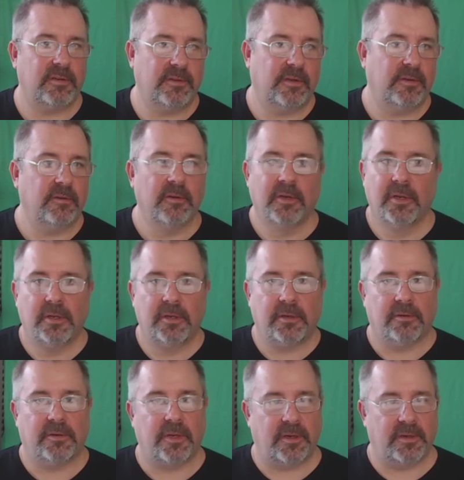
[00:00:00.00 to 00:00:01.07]
So your
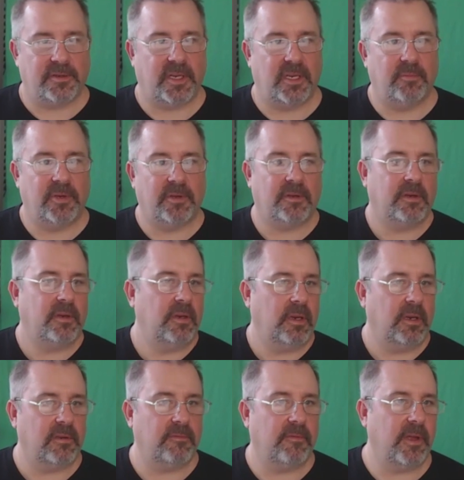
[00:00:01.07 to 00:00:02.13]
entire schema
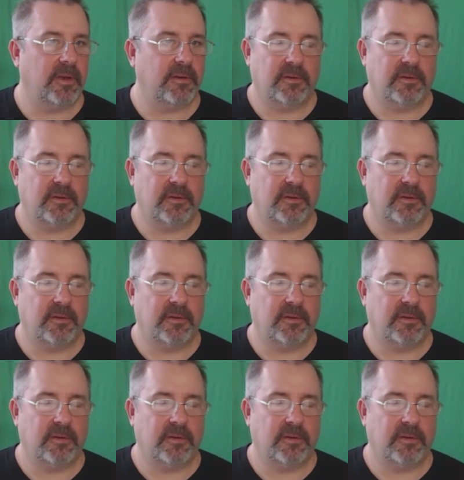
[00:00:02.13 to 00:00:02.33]
gets flagged.